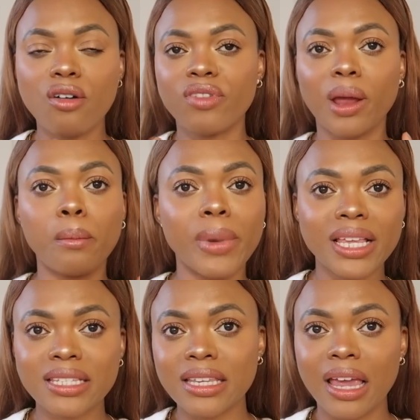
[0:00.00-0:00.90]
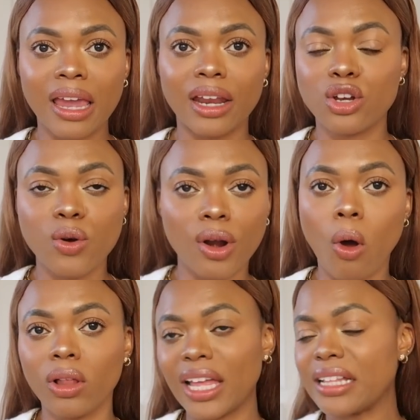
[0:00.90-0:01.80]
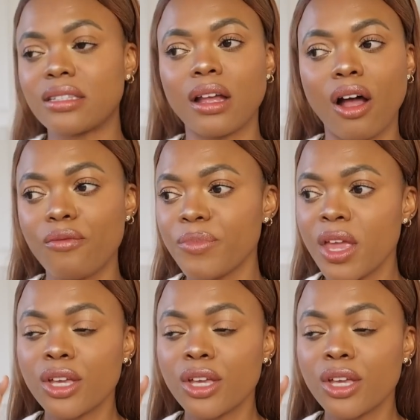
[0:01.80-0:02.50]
of like mixing and doing all stuff.